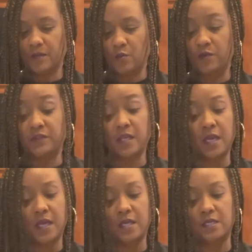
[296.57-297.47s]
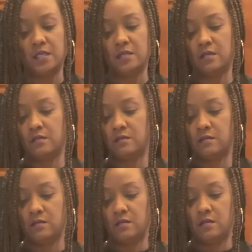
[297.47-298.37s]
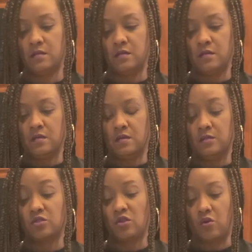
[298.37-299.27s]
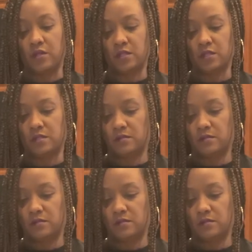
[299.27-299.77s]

with the candied sauce.